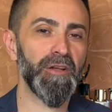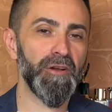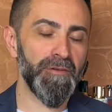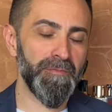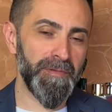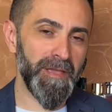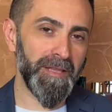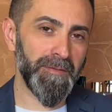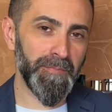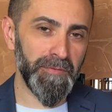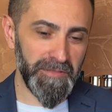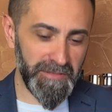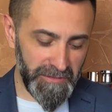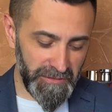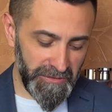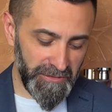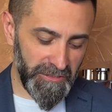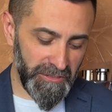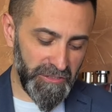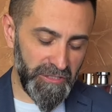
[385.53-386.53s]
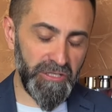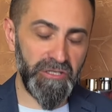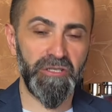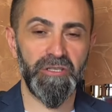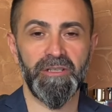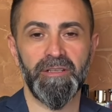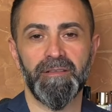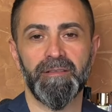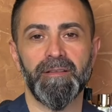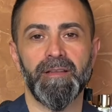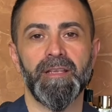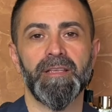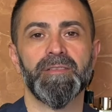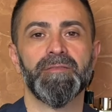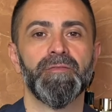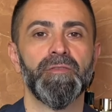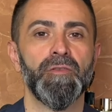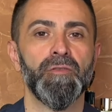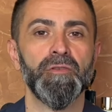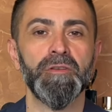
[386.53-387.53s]
Arabiyat Prestige suggestion in today's
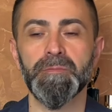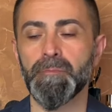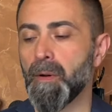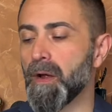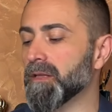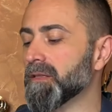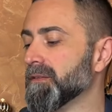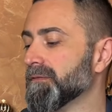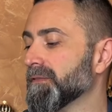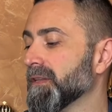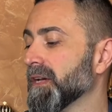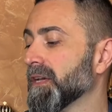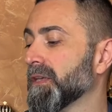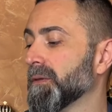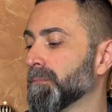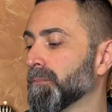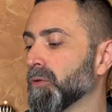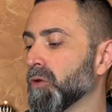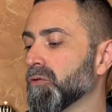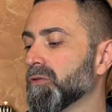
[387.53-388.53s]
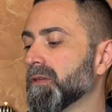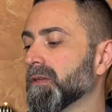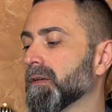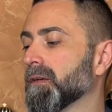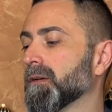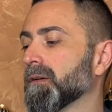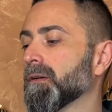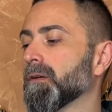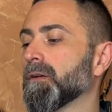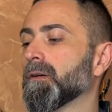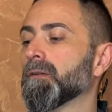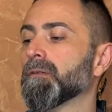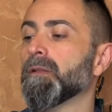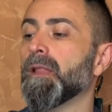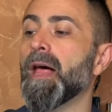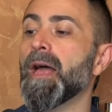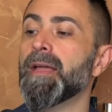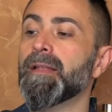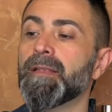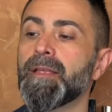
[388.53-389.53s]
video is part of the hypnotic
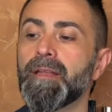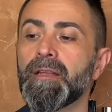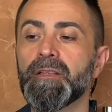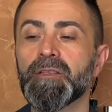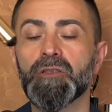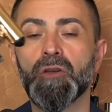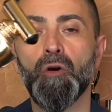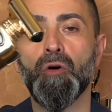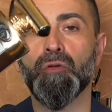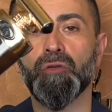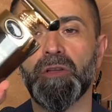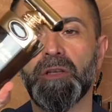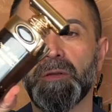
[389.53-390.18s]
line and it's called